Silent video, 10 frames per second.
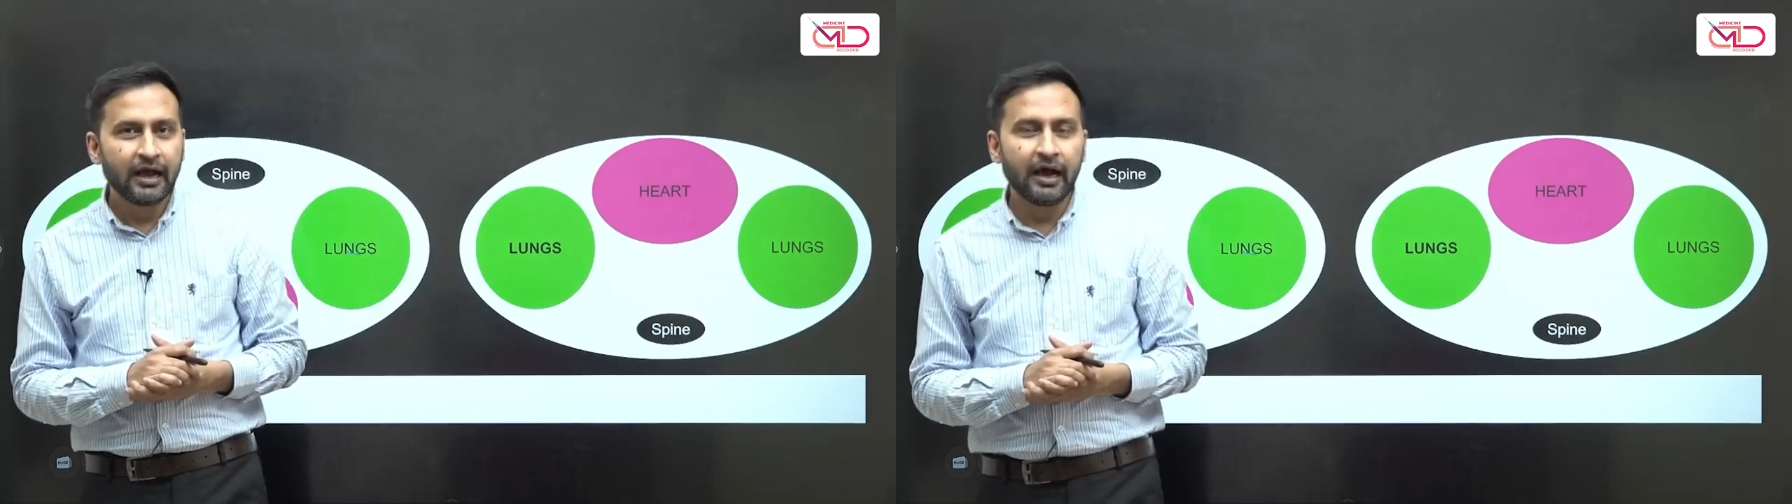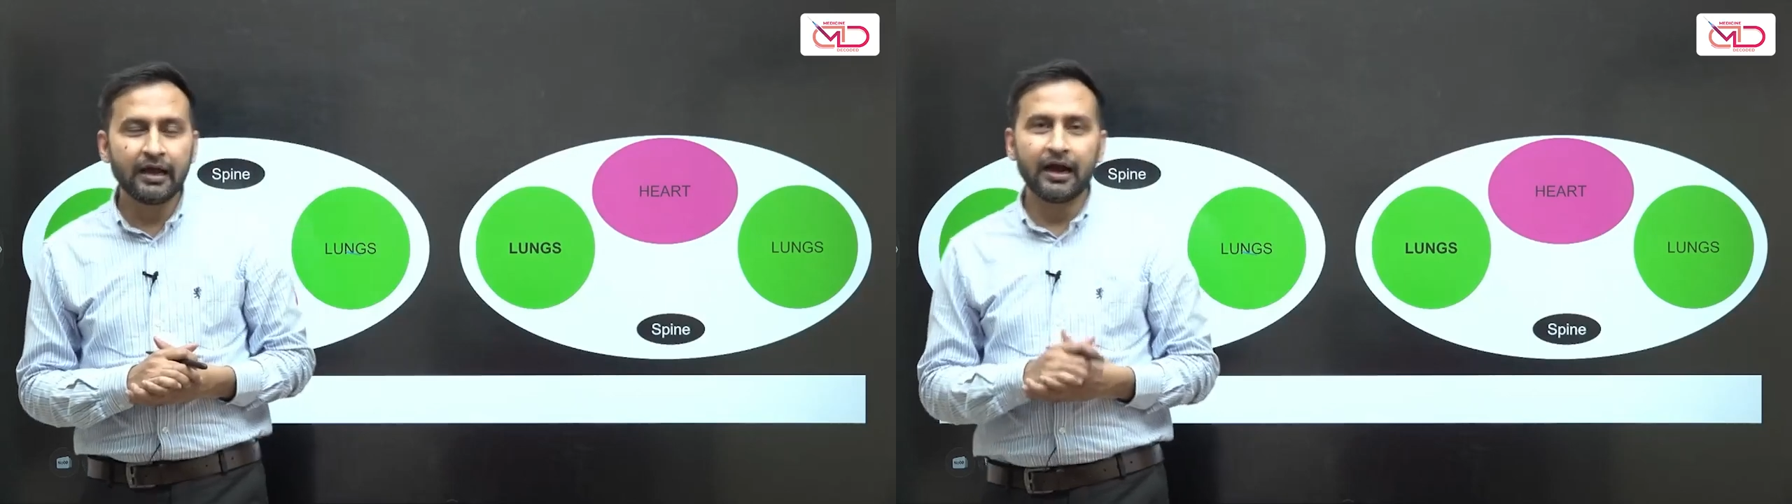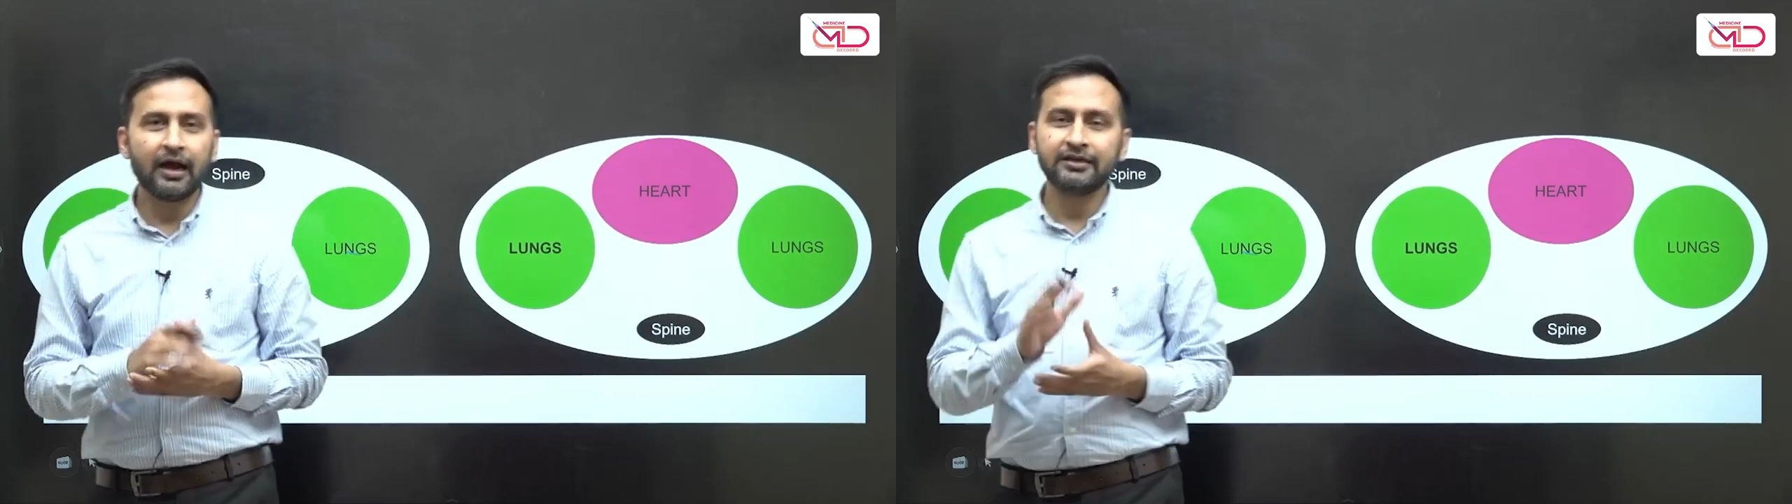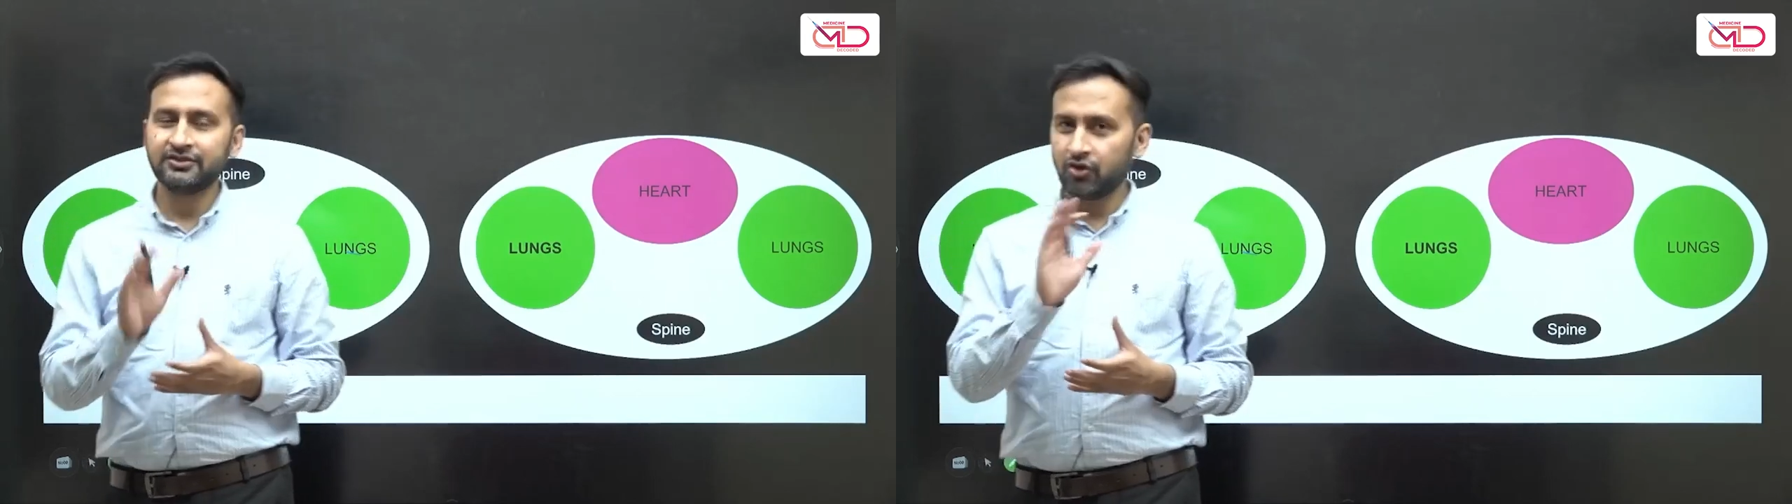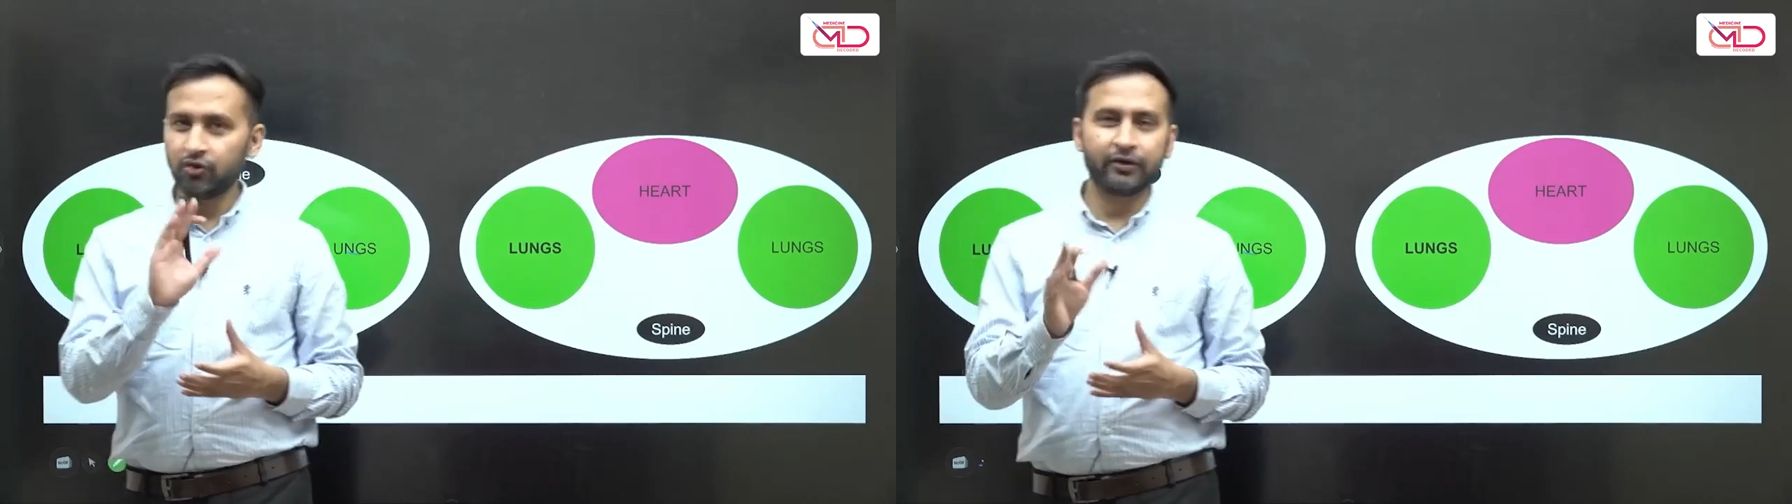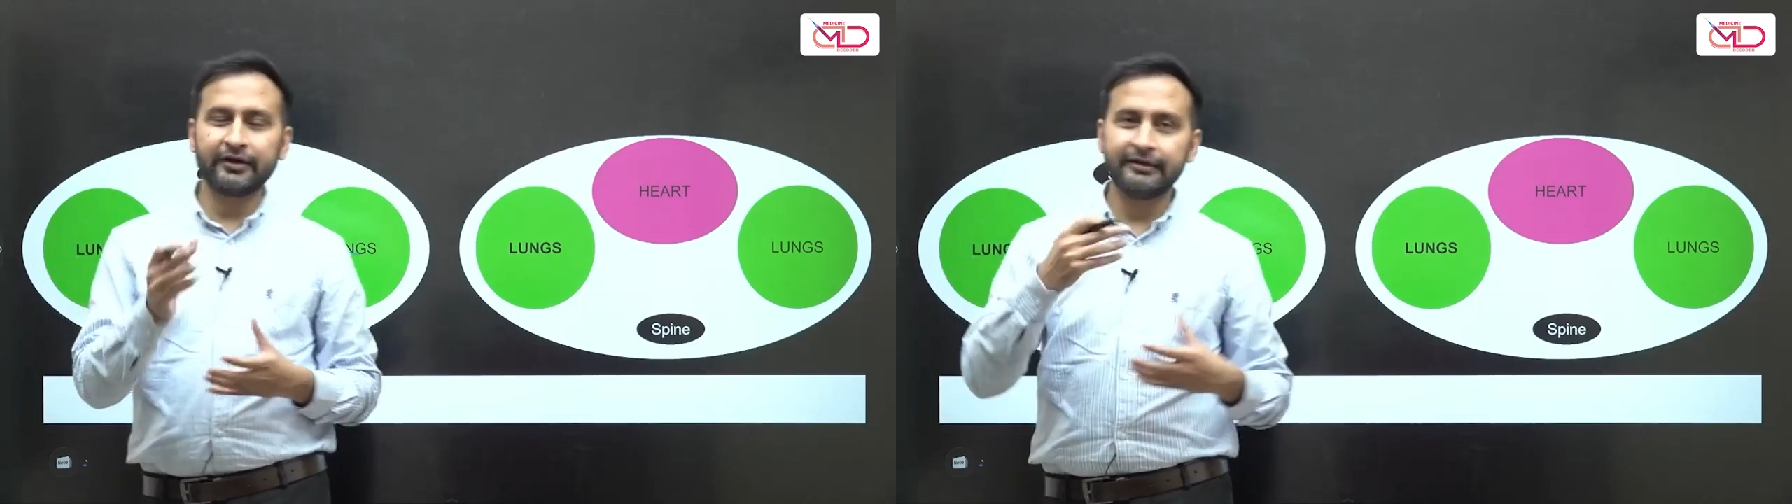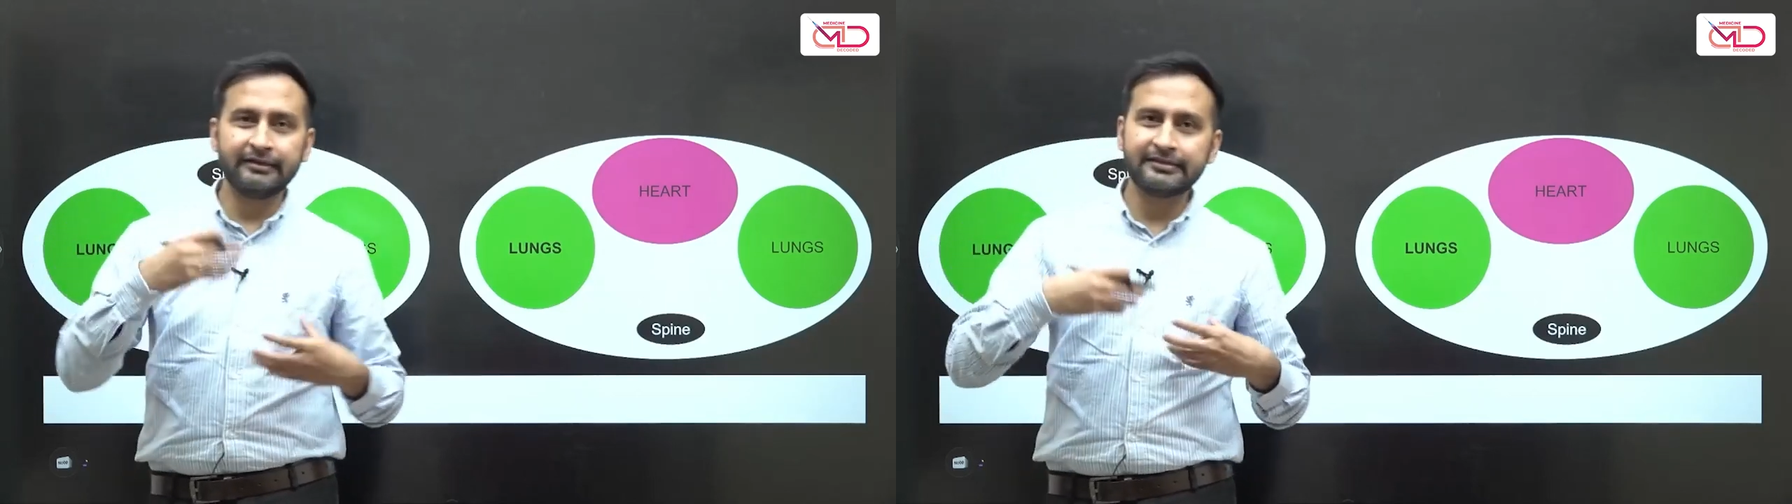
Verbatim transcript: Our heart is not located in the